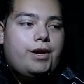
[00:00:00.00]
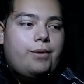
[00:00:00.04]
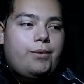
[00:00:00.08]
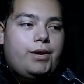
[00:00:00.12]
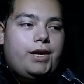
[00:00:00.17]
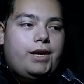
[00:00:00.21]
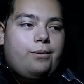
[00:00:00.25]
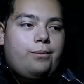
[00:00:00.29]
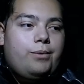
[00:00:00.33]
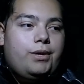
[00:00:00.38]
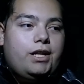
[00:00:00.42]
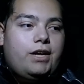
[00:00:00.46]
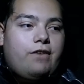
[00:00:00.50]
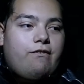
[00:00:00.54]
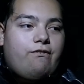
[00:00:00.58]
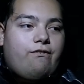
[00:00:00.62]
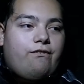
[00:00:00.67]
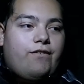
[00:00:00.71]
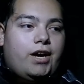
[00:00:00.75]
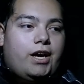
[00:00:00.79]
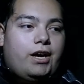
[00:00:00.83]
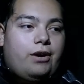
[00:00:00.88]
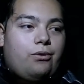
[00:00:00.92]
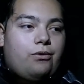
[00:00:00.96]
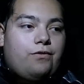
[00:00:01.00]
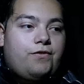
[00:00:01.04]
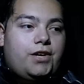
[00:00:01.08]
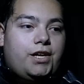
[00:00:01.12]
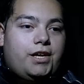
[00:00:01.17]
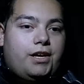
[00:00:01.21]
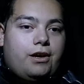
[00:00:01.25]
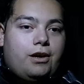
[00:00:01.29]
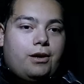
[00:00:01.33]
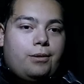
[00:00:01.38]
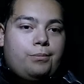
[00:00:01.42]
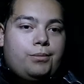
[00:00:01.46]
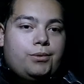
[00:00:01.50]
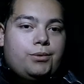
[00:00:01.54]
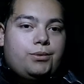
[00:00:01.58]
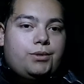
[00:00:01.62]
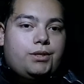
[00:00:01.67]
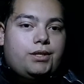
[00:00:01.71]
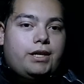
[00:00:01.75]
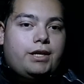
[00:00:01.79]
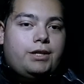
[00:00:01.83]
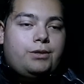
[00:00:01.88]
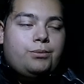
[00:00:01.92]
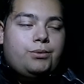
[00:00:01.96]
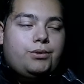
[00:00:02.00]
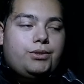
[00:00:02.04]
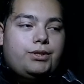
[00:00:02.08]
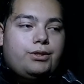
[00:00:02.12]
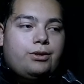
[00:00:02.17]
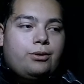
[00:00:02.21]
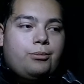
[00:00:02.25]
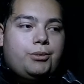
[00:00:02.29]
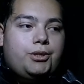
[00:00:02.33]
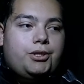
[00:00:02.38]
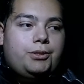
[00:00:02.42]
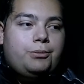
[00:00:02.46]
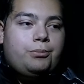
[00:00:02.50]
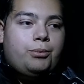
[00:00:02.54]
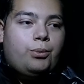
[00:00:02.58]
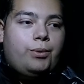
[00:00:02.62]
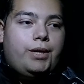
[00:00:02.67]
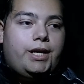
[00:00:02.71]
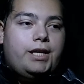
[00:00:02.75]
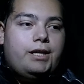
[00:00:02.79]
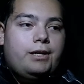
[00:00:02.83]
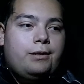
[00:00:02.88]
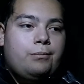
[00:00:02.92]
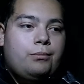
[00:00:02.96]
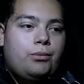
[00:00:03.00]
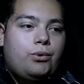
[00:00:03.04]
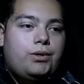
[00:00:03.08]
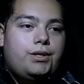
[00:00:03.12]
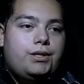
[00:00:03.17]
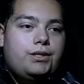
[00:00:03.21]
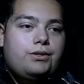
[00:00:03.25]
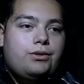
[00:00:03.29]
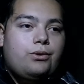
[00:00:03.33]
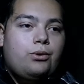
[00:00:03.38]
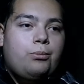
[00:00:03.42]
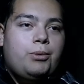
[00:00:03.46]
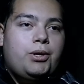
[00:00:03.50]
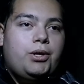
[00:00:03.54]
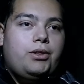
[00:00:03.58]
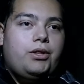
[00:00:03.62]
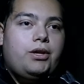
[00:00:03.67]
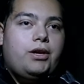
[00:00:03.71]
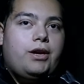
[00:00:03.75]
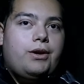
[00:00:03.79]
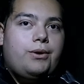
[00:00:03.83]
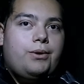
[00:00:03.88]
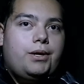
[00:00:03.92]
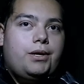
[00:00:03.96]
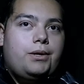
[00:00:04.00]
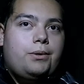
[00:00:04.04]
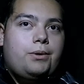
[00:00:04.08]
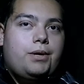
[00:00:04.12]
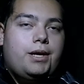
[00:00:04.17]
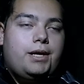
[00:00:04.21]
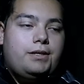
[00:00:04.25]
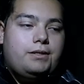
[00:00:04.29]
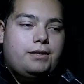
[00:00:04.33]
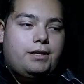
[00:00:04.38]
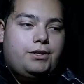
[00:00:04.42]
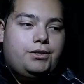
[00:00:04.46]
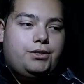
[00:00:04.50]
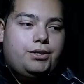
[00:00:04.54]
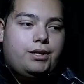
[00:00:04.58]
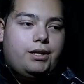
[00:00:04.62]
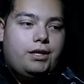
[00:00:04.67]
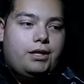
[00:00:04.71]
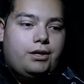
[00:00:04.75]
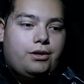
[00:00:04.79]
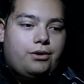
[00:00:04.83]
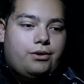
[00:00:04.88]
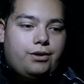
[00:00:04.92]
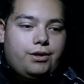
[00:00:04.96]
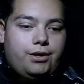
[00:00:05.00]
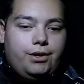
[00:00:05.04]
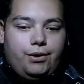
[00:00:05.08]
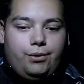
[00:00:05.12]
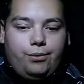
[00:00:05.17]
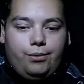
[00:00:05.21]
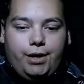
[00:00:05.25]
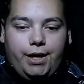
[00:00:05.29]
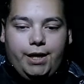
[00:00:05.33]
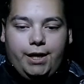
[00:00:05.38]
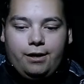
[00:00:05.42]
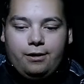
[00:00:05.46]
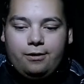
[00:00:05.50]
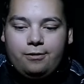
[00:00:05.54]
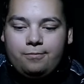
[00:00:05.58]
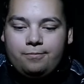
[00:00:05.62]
We didn't really fight over the upload schedule so much, but we did more so about the characterization and the continuity.